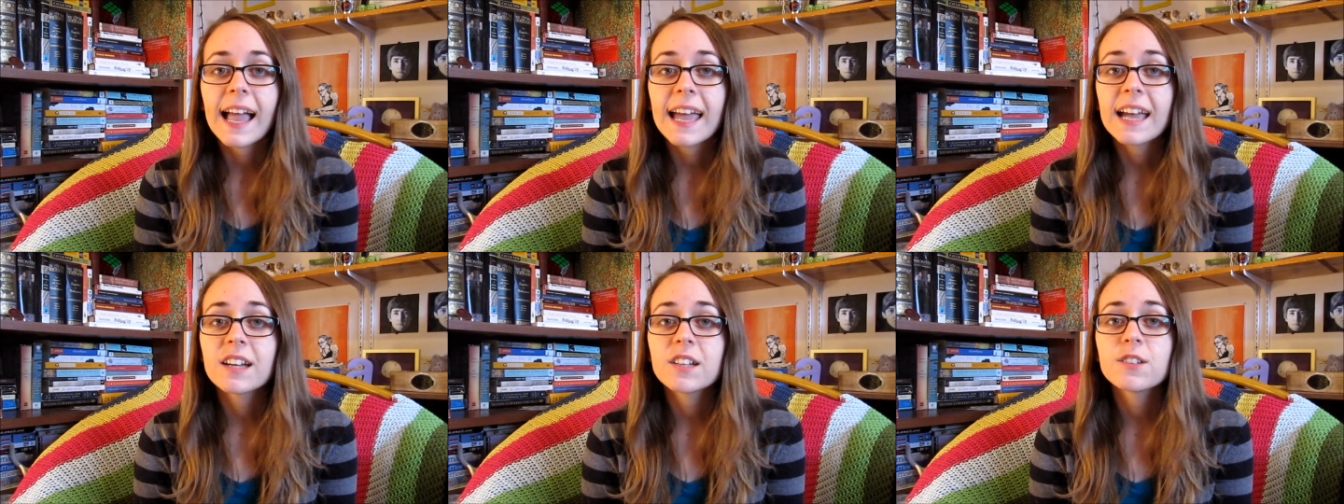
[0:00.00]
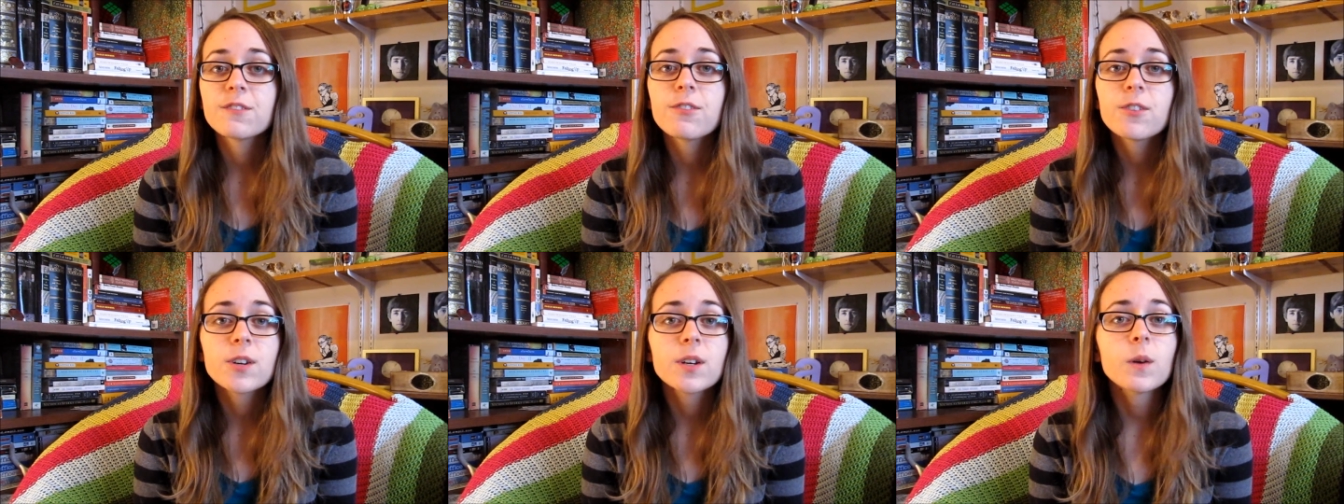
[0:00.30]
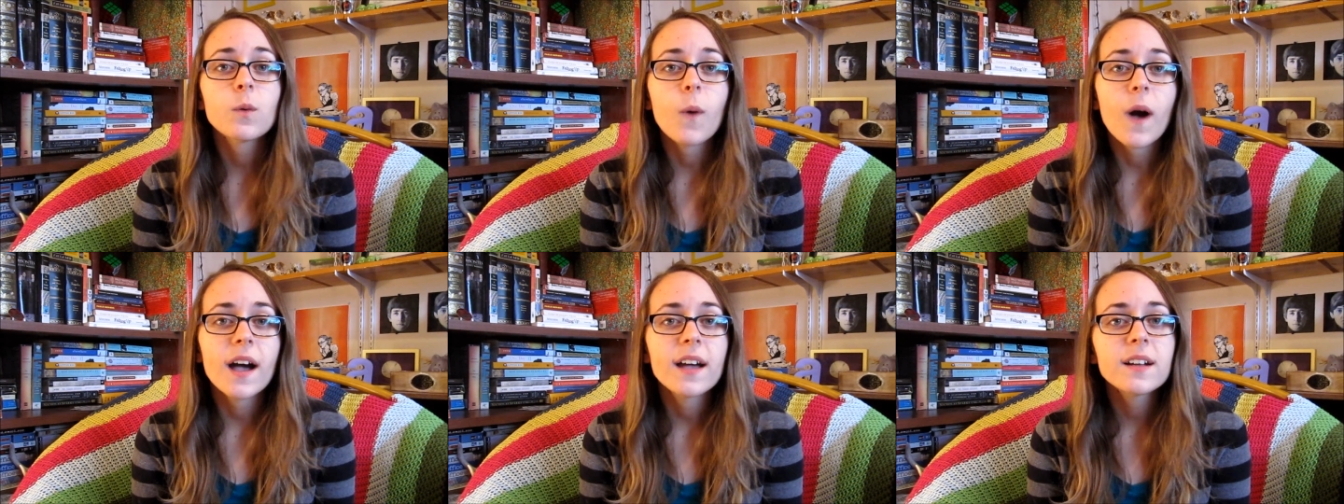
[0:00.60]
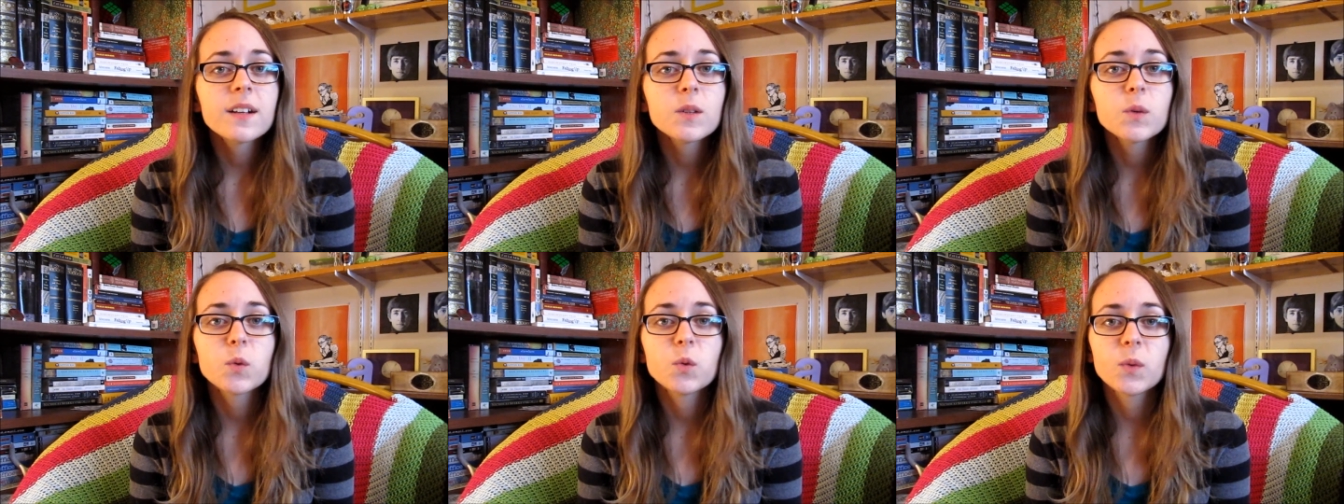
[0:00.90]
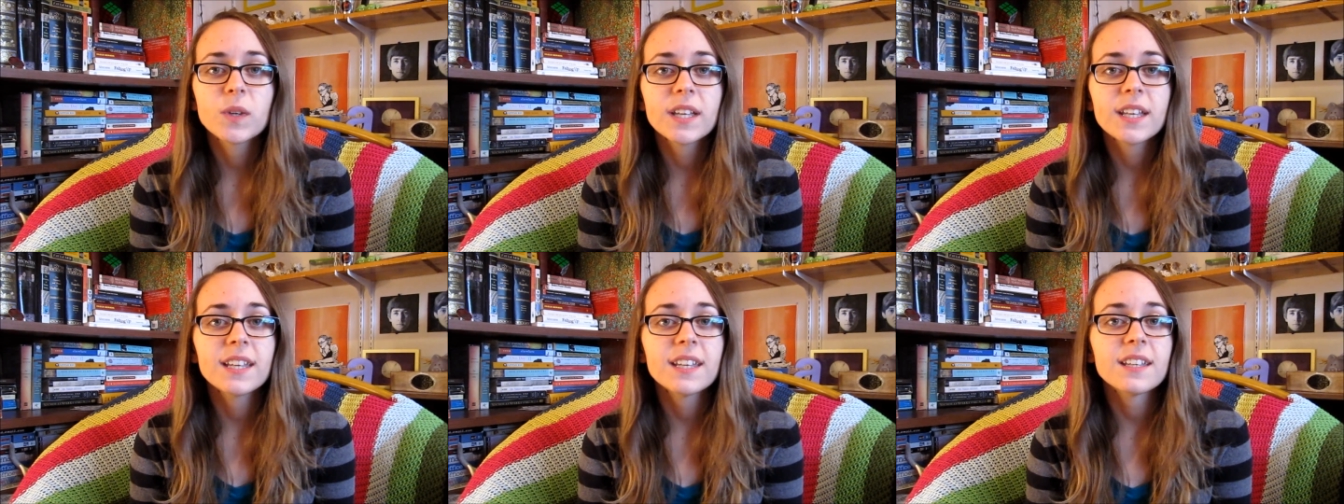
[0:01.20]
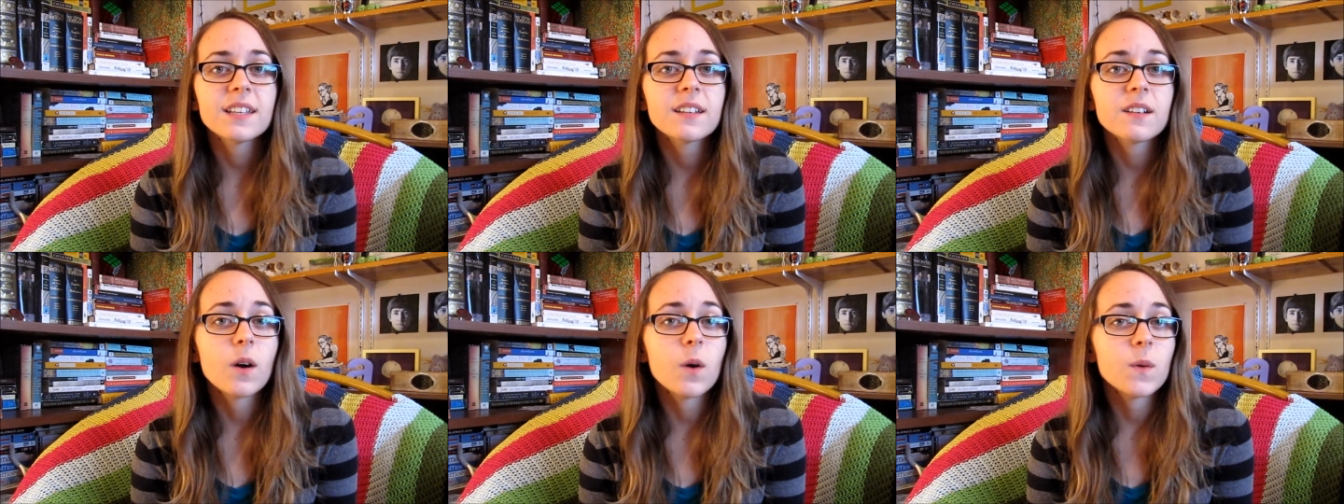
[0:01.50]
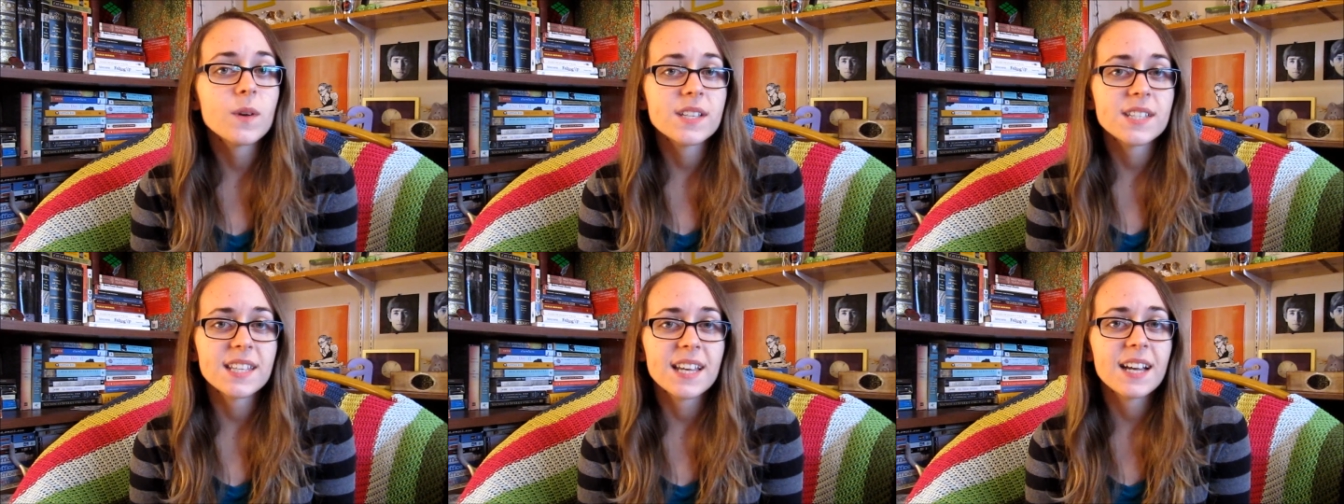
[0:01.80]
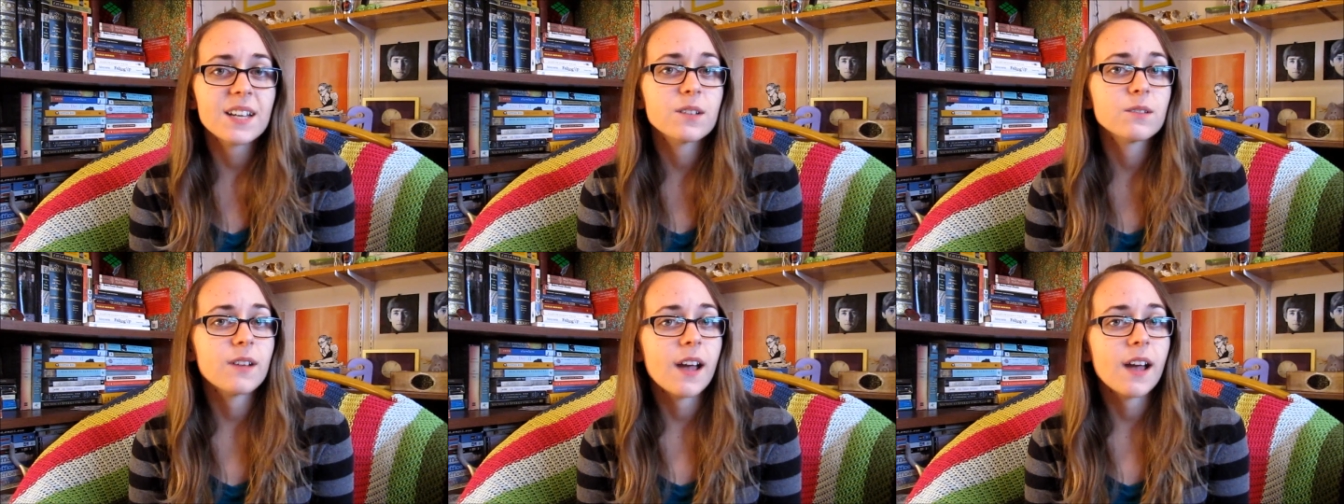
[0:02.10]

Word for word: and for a while we always had